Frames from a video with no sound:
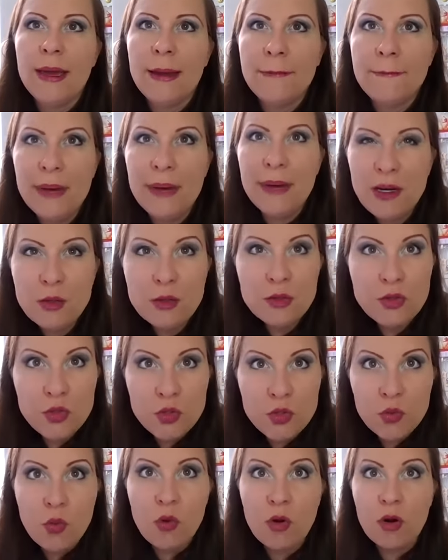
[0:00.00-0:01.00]

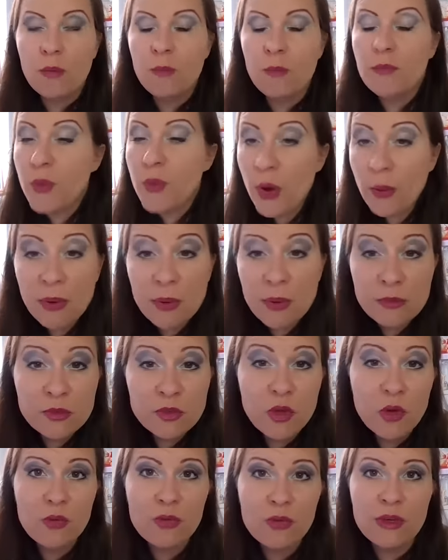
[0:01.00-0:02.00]
about your problem
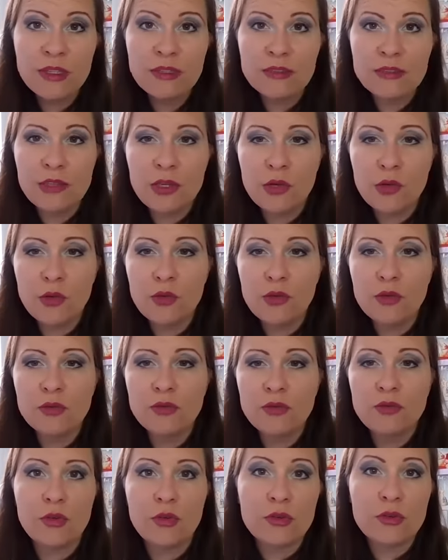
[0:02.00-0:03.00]
solving
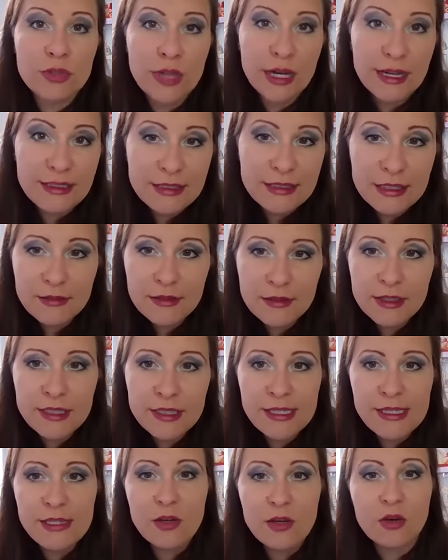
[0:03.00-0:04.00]
skills, your
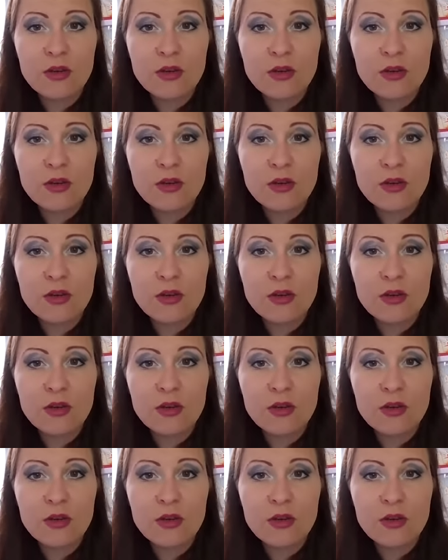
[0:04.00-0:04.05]
creativity,